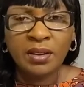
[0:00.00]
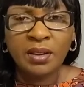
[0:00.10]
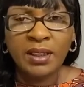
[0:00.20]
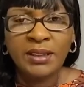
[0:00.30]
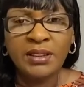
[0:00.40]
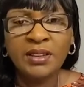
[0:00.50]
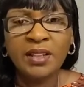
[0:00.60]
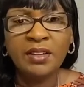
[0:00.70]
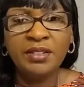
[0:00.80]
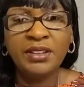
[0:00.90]
he's
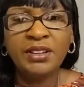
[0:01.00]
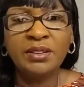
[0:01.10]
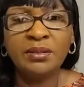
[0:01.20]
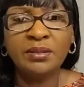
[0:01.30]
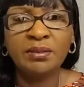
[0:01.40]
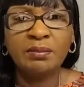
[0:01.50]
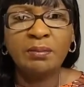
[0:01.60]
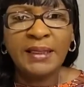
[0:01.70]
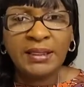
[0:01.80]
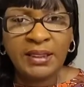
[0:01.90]
encouraging
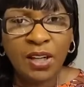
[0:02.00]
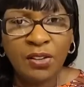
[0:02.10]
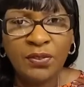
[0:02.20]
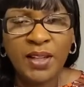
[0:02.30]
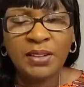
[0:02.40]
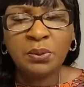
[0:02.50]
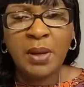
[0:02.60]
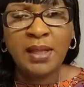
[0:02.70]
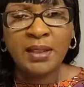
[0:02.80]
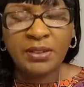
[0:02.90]
myself as
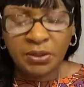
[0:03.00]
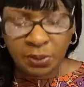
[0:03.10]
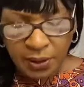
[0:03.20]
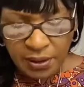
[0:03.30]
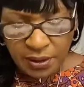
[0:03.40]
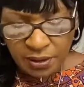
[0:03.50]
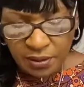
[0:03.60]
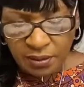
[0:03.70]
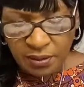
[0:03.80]
well as you. We're going